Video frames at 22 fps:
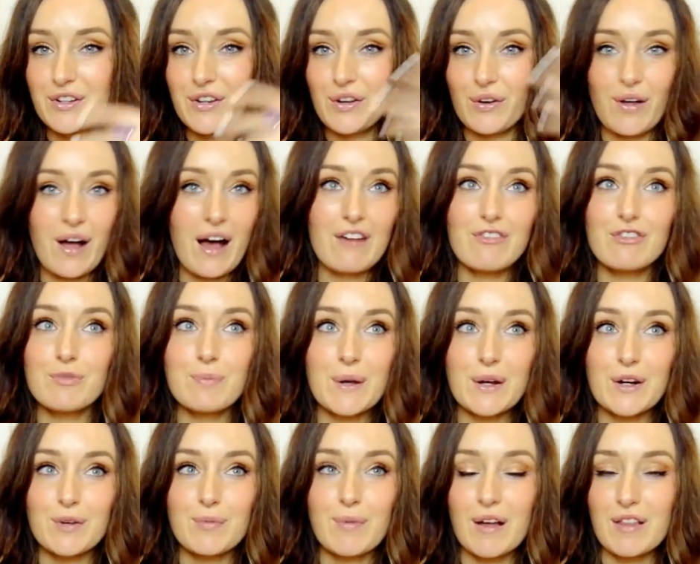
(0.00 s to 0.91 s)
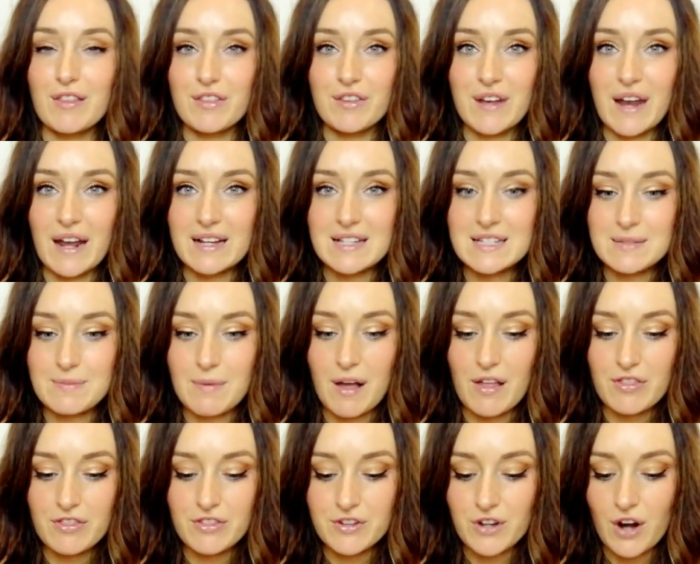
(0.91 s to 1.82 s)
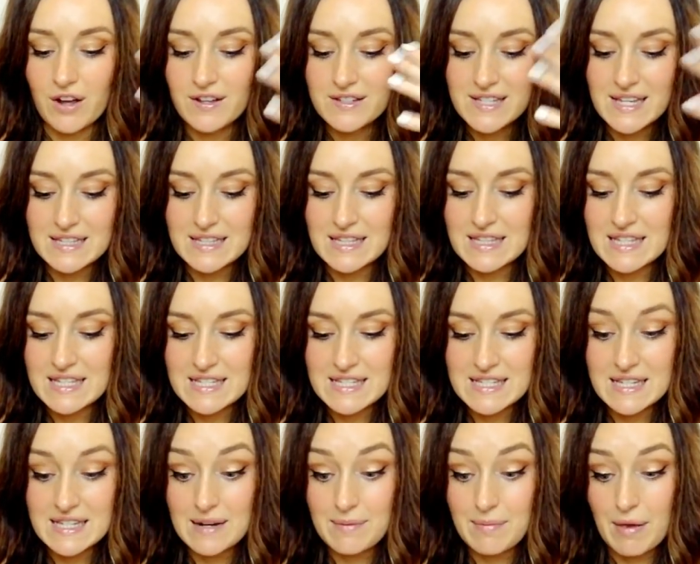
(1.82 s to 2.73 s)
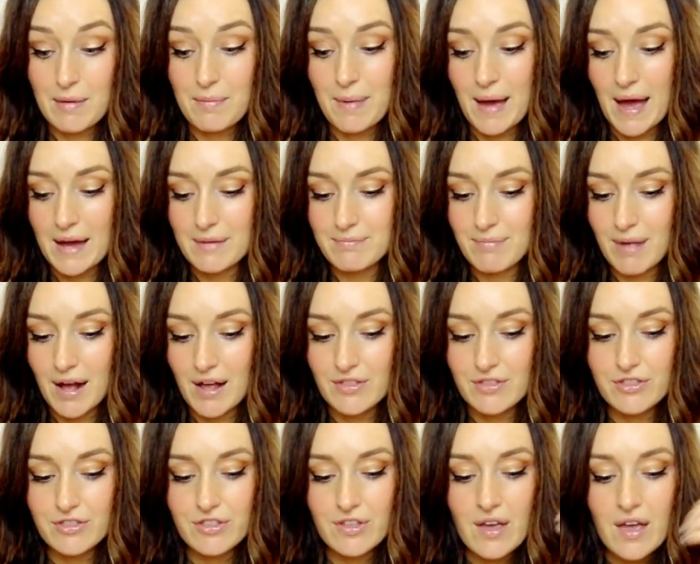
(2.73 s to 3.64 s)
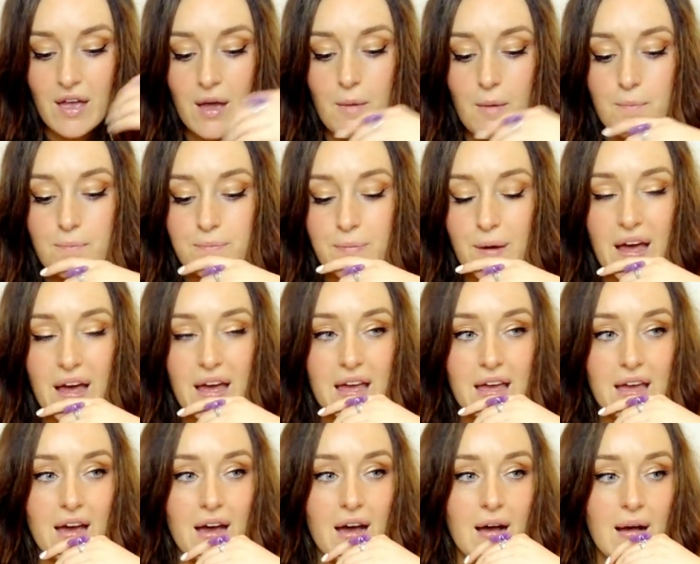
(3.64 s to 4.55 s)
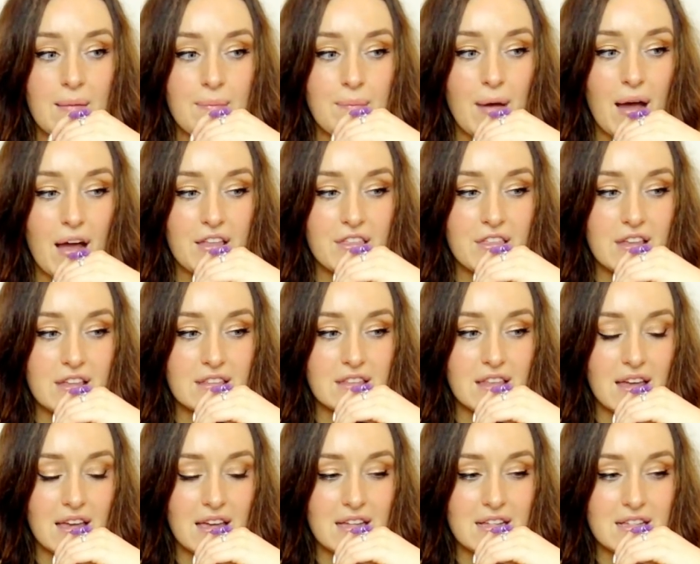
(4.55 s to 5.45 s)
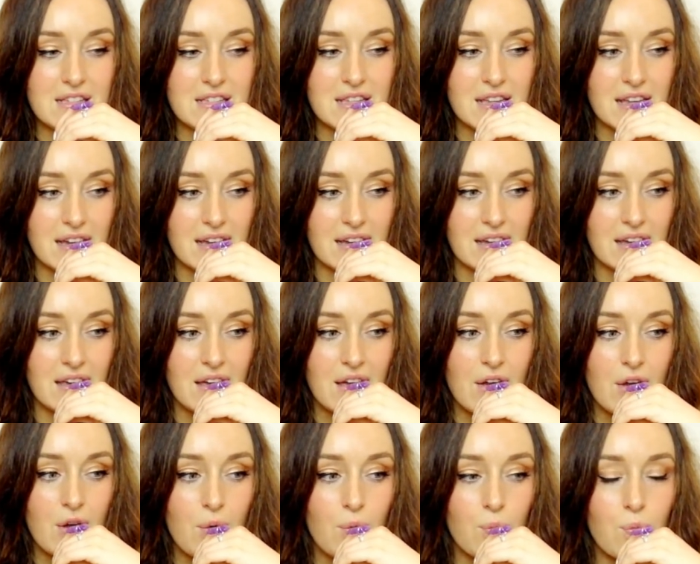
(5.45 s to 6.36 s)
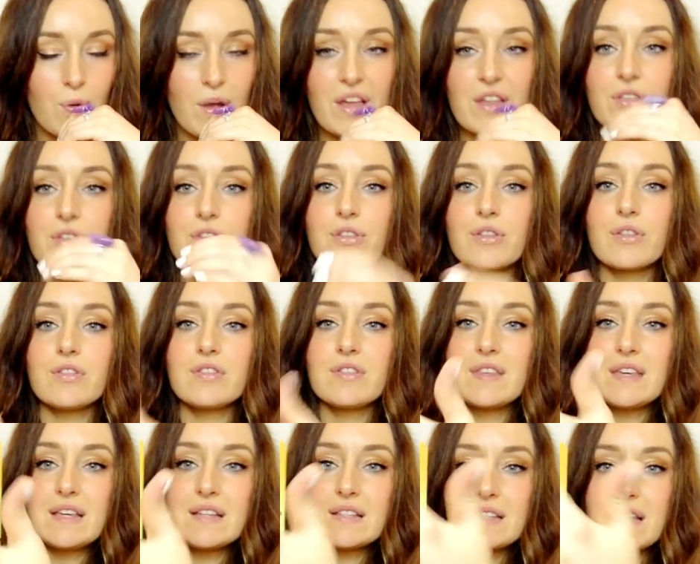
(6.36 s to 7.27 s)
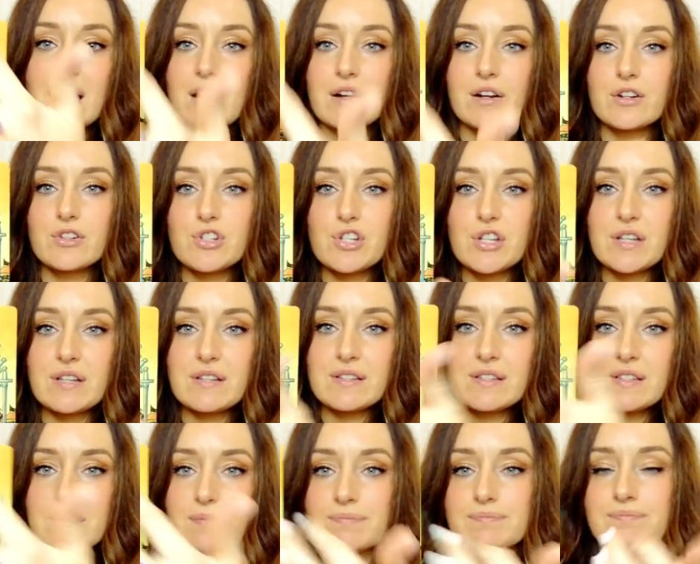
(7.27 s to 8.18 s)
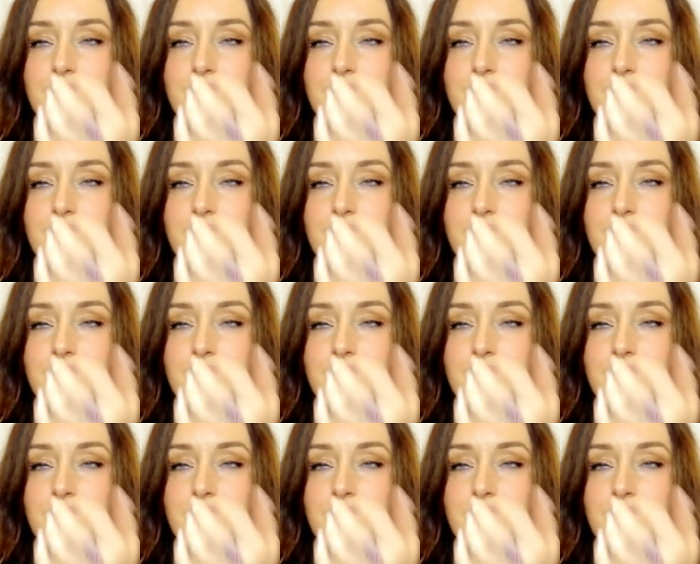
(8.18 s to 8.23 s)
You'll have a better month next month. I'm not saying that this is going to be a bad month, but I think that it's like with these energies,